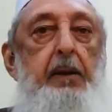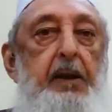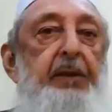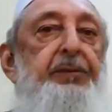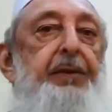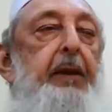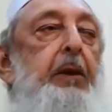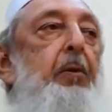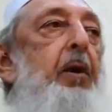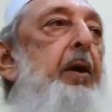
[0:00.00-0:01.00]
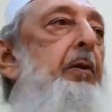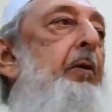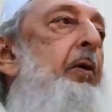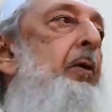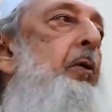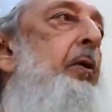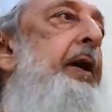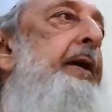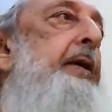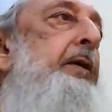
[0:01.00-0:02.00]
Let us take the one
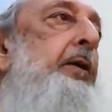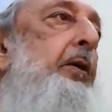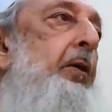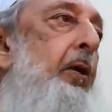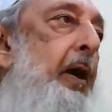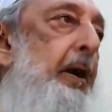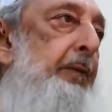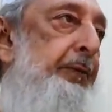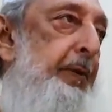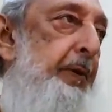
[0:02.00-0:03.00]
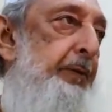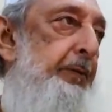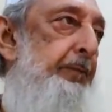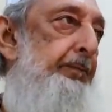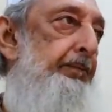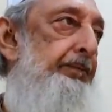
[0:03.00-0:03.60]
located in the Qur'an first.